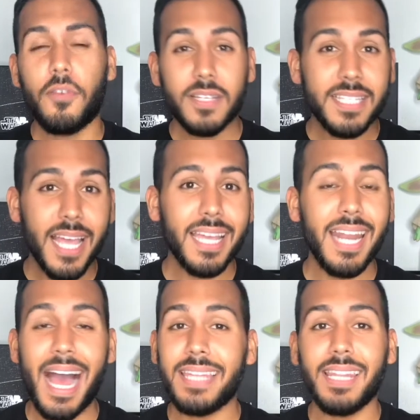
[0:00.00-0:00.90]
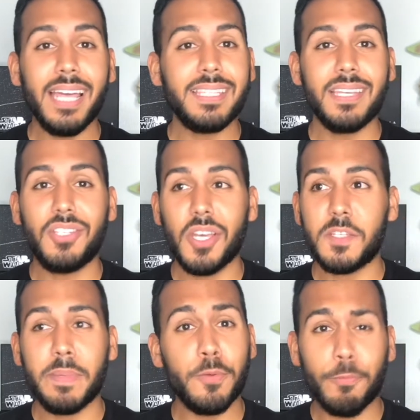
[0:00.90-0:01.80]
a second, I'd like to
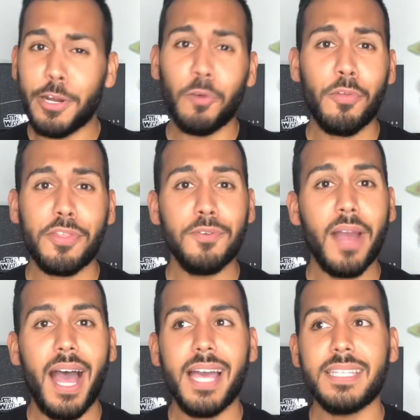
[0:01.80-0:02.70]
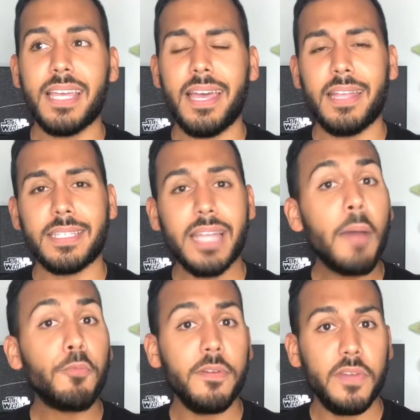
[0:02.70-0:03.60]
just be real with you guys and
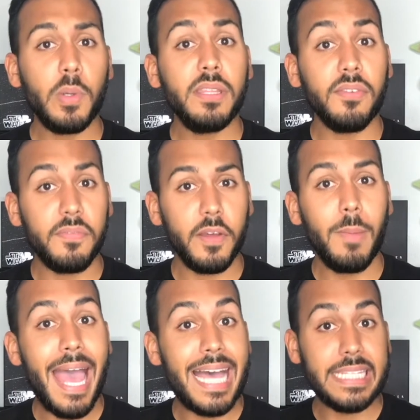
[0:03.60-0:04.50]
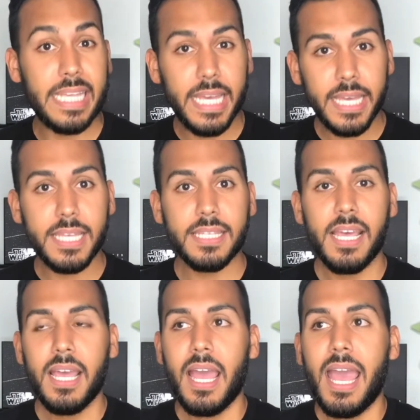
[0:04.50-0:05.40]
stop reviewing the film as is
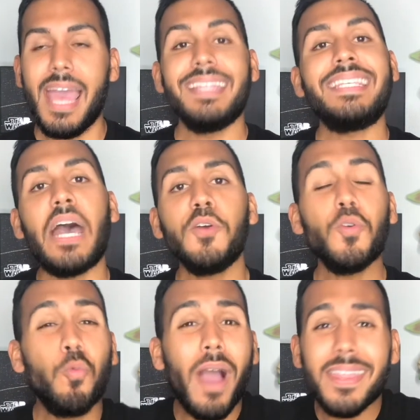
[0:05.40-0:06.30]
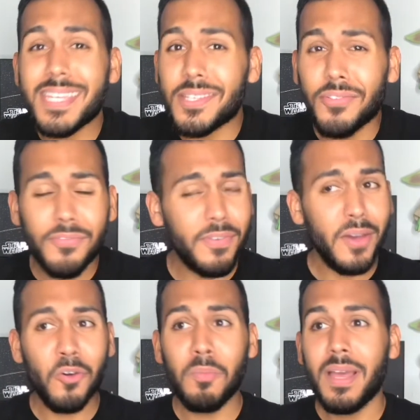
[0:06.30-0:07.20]
and tell you why this
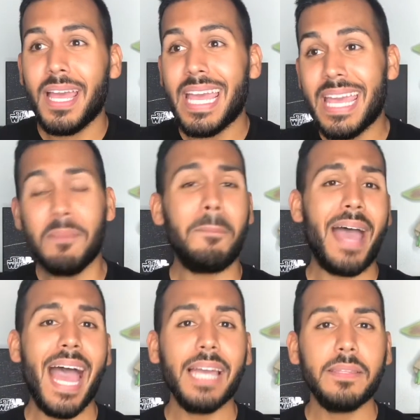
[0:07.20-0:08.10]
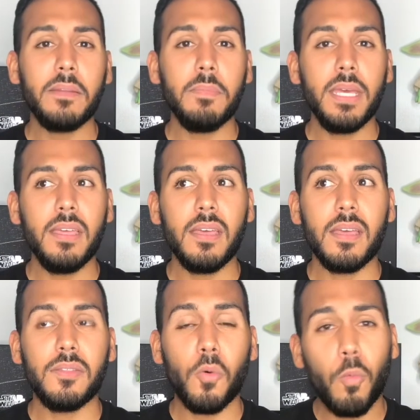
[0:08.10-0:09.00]
film impacted me
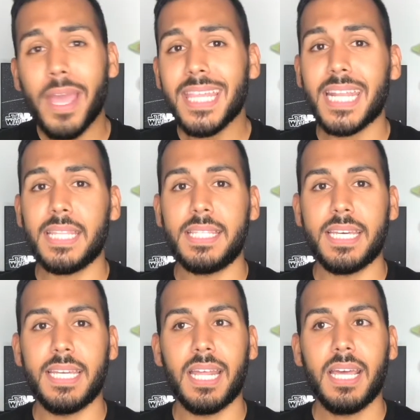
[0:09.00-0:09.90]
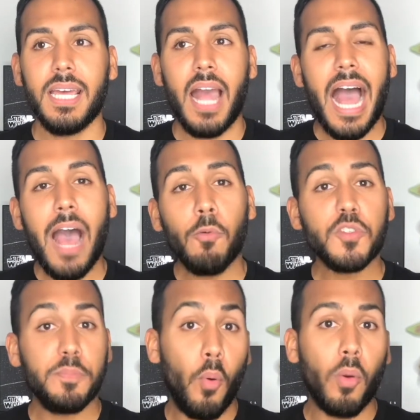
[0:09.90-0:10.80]
the way that it did. I
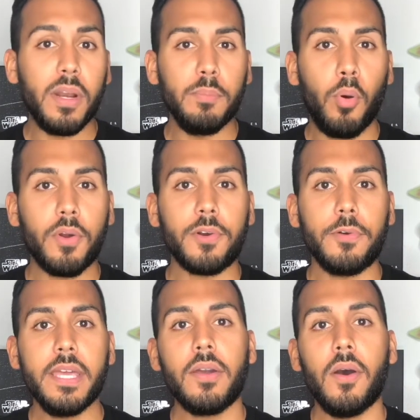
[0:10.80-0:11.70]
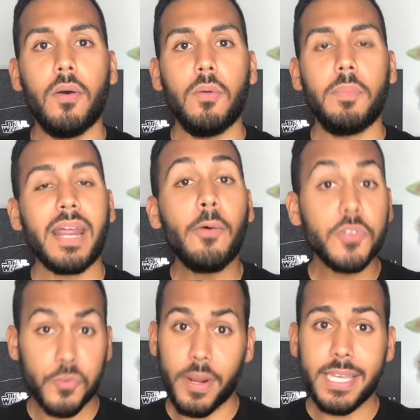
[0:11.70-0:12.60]
was born in Puerto Rico, but I
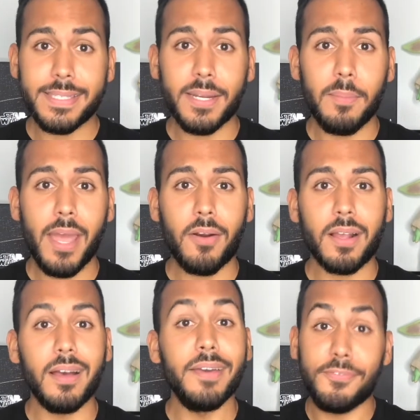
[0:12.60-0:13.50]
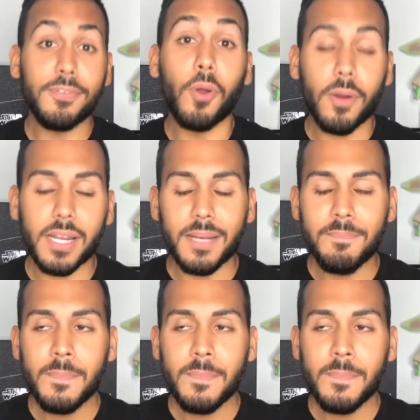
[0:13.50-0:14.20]
was raised in America, in Florida.